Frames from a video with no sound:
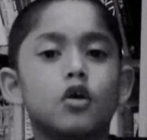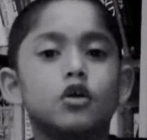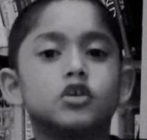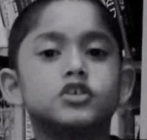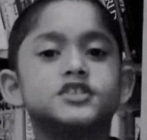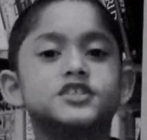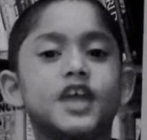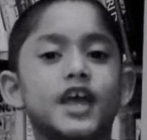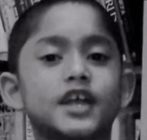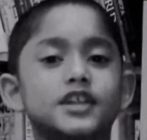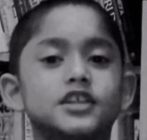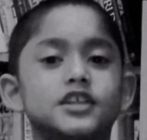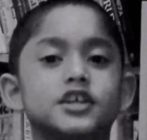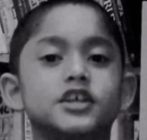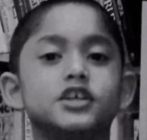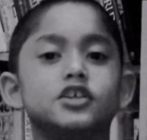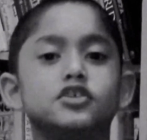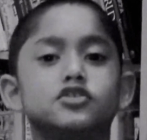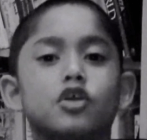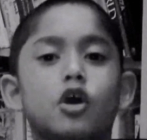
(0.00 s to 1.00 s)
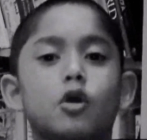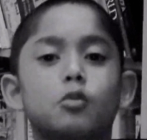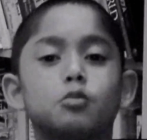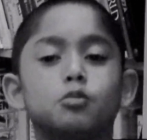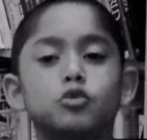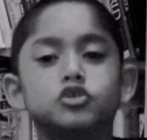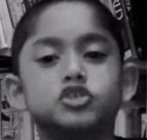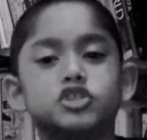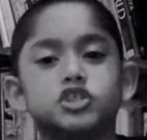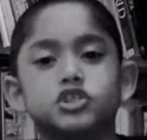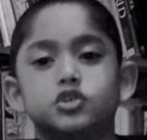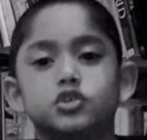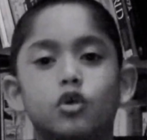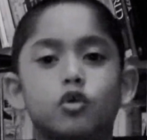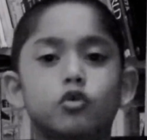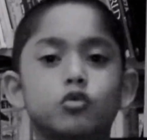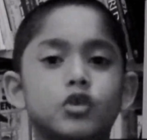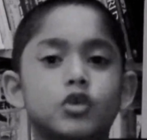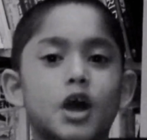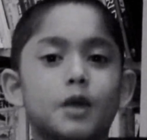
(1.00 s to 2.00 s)
Sadly, not much is
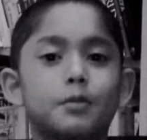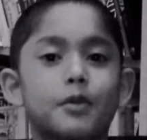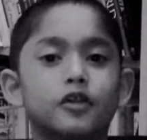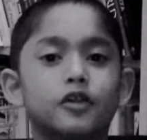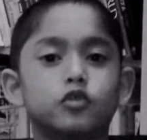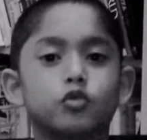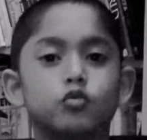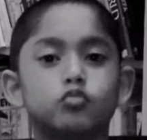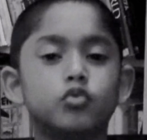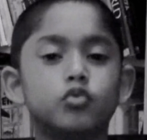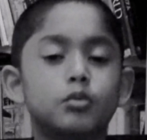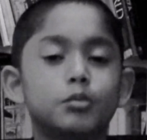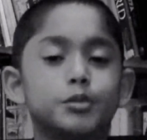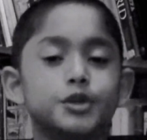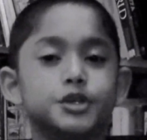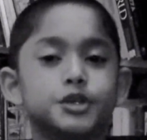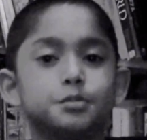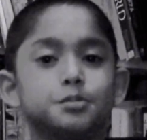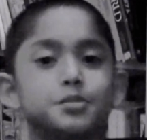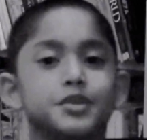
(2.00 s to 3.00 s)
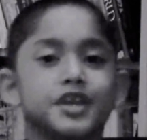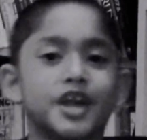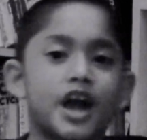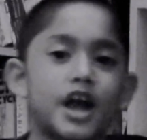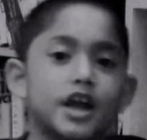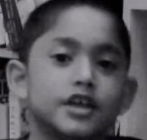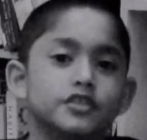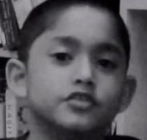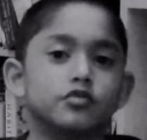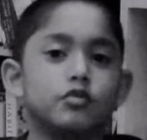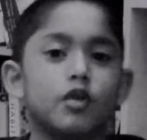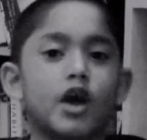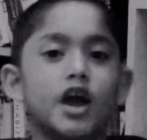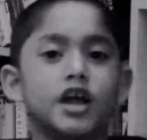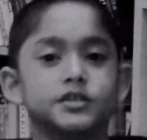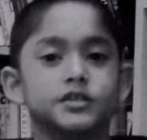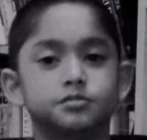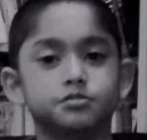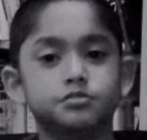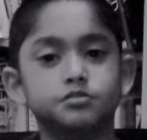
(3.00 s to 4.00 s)
known about the woman behind the
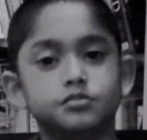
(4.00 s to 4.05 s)
rhyme.